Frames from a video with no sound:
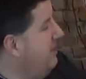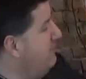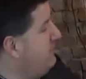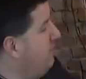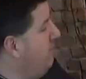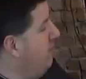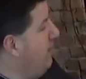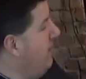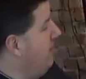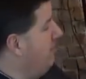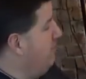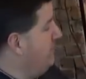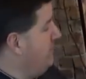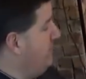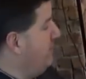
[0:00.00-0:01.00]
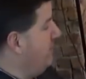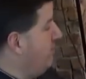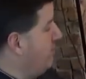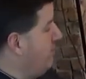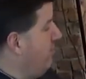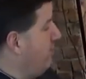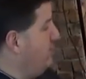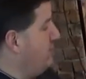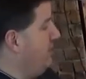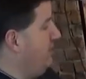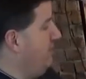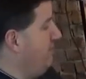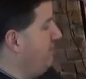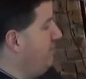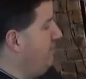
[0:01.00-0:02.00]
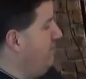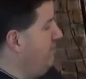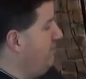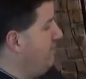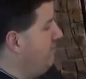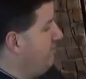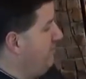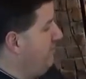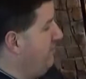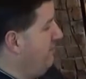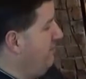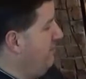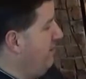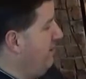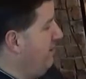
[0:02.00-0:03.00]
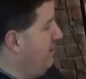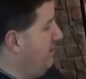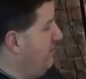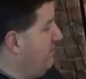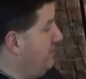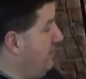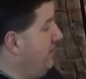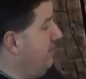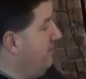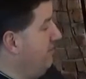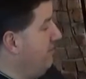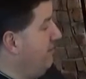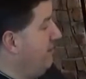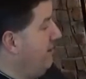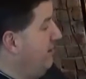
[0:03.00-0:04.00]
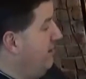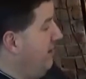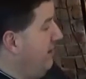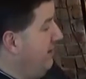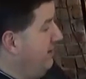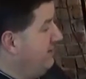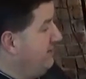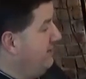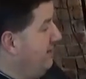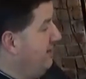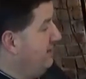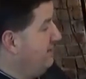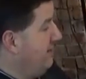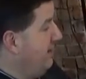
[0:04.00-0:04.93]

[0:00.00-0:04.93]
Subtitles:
So we did get a question here from your team, and it says